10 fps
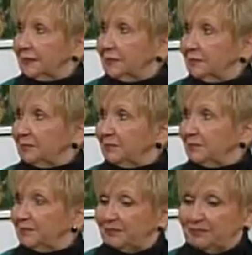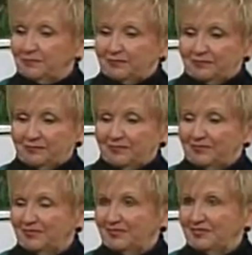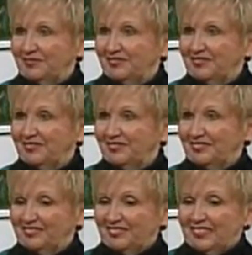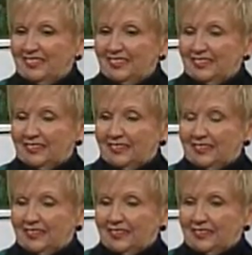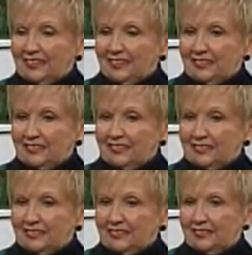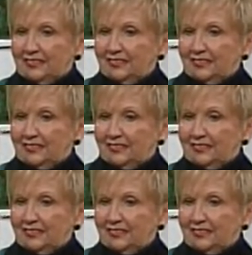(not speaking)